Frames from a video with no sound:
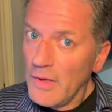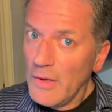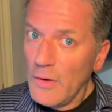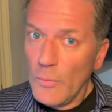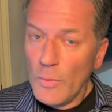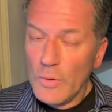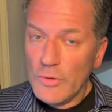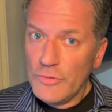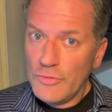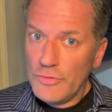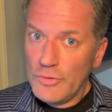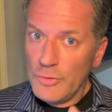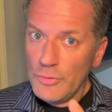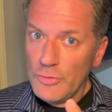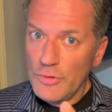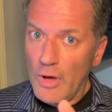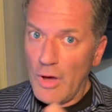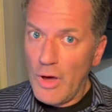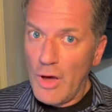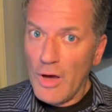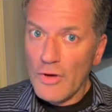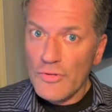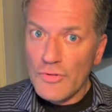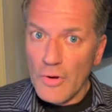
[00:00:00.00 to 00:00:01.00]
when two
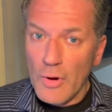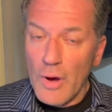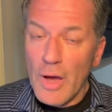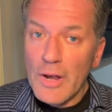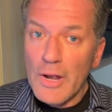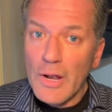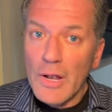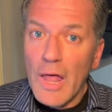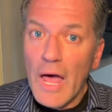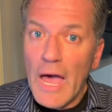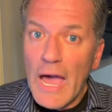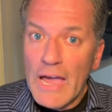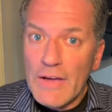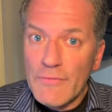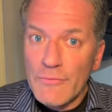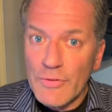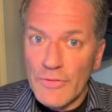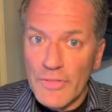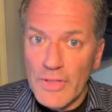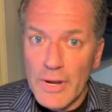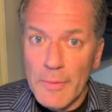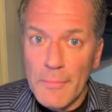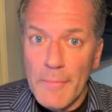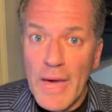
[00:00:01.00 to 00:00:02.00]
dogs are unalive
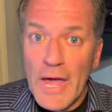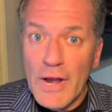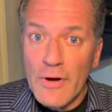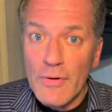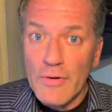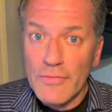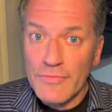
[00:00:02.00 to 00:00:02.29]
within a matter